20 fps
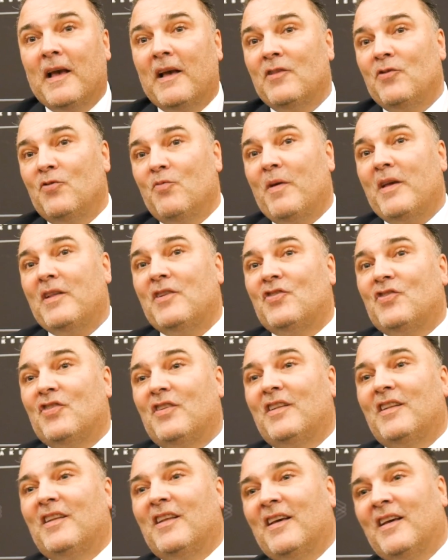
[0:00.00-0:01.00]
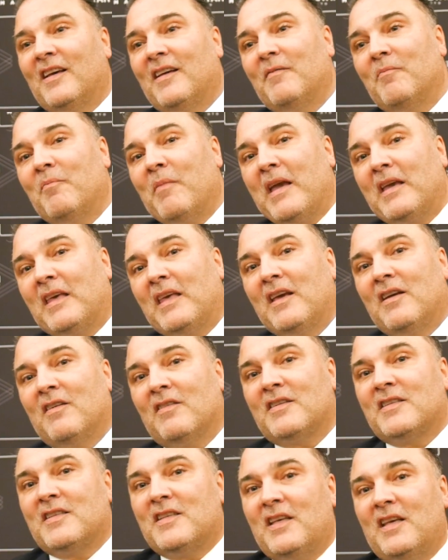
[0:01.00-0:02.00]
And you mentioned Mikey
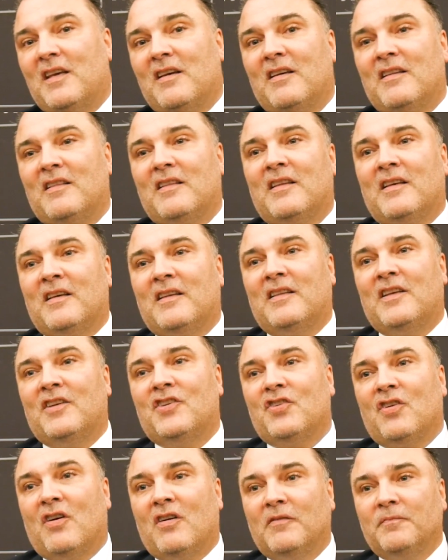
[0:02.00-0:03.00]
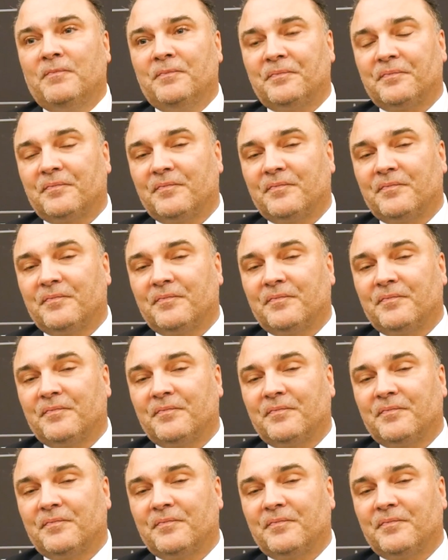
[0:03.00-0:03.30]
Garcia and Dejan.